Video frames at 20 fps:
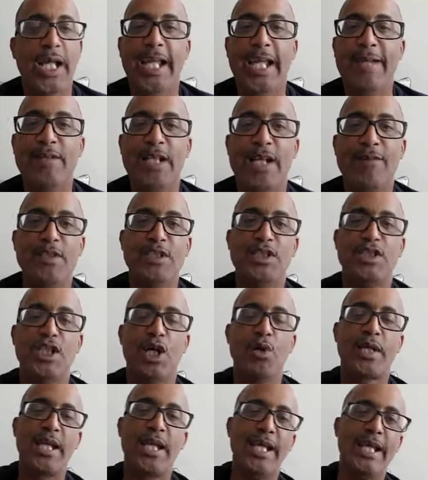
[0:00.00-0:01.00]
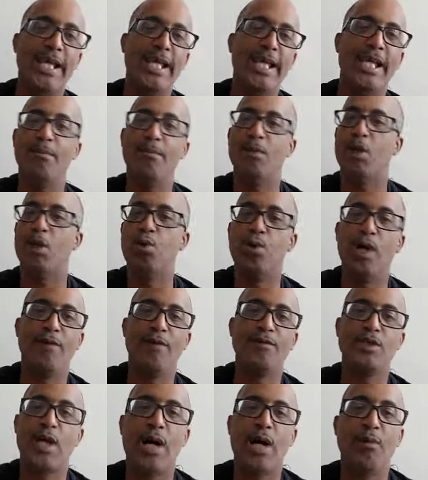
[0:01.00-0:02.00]
even if it's Joakim or
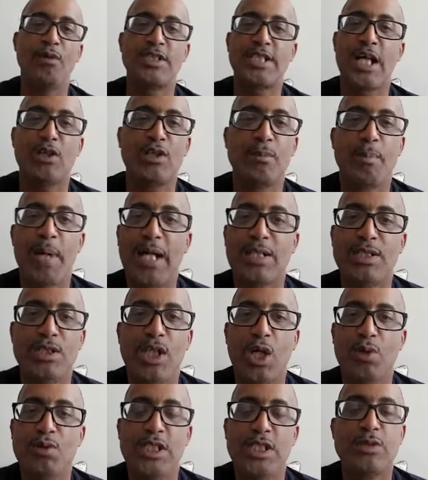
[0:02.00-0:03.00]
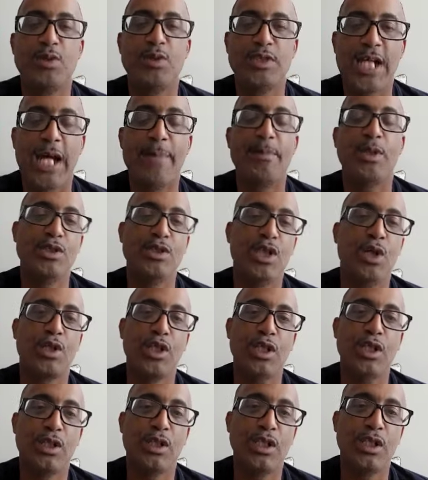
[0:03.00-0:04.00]
whoever you always talked about, you know, just what type of, you know,
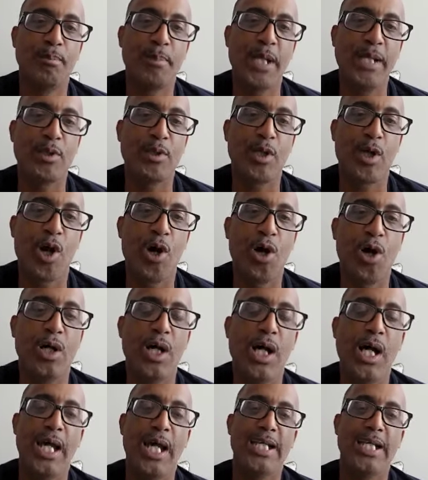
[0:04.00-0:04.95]
good good people they are.